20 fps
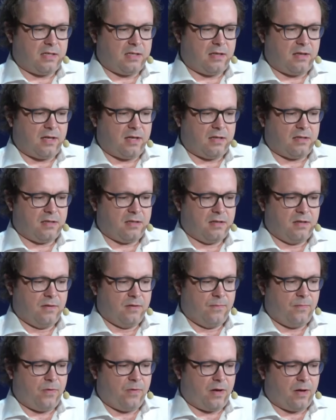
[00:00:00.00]
idea that
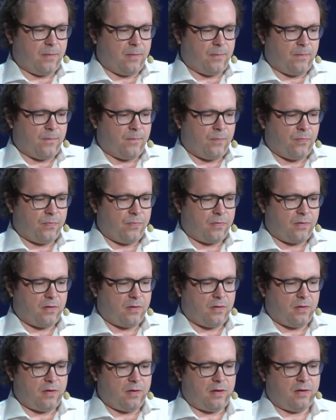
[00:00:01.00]

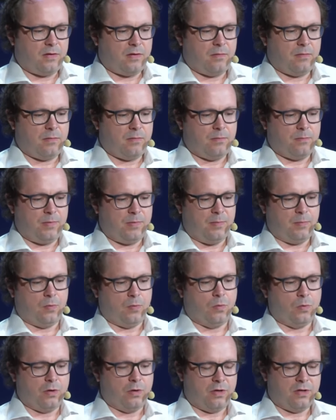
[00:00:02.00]
that
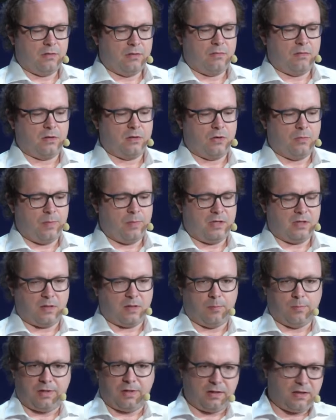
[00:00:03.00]
people could be a
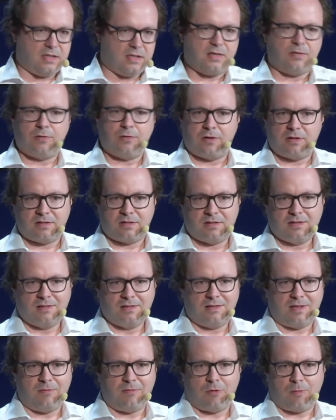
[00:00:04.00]
completely different
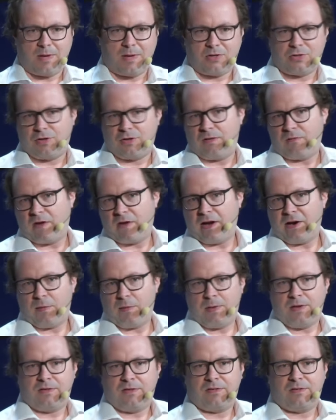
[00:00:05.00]
information
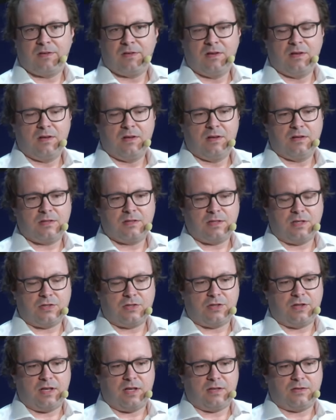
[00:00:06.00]
environments,
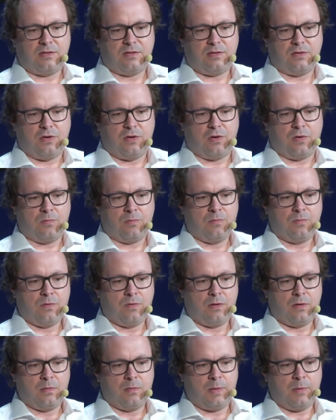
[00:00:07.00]
such that, you know,
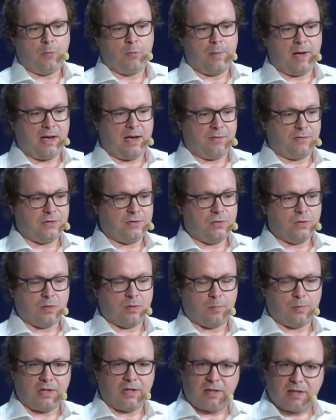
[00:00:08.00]
people might have two
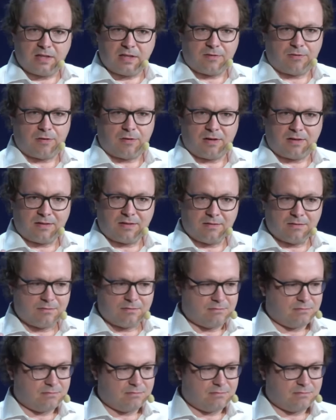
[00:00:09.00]
completely different